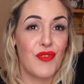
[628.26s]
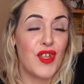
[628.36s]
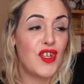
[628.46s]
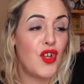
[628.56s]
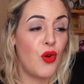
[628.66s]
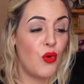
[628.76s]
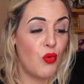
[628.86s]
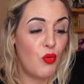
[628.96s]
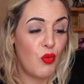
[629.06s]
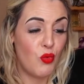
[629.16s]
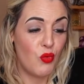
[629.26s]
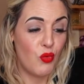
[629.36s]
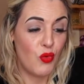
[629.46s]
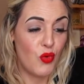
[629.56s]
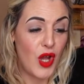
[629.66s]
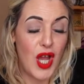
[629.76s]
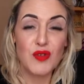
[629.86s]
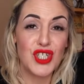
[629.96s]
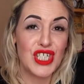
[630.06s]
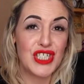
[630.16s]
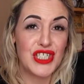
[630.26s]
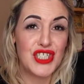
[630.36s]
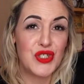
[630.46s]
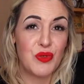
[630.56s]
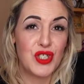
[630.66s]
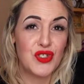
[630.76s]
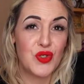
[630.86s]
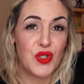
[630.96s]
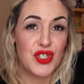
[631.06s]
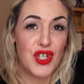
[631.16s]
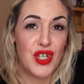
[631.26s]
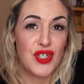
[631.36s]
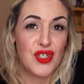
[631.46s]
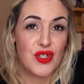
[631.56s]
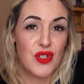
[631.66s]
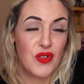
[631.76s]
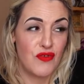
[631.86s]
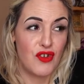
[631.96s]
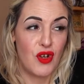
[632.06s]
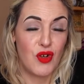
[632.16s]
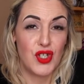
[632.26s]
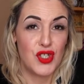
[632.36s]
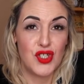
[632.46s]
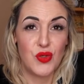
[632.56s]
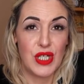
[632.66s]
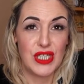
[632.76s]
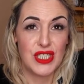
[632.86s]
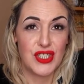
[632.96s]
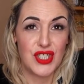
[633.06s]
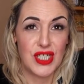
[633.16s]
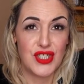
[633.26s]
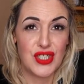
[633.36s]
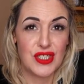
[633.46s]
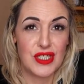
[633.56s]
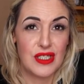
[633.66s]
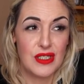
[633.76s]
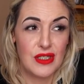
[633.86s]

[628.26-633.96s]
You know, how do you think the situation is going to change if you're not going to do anything to change it?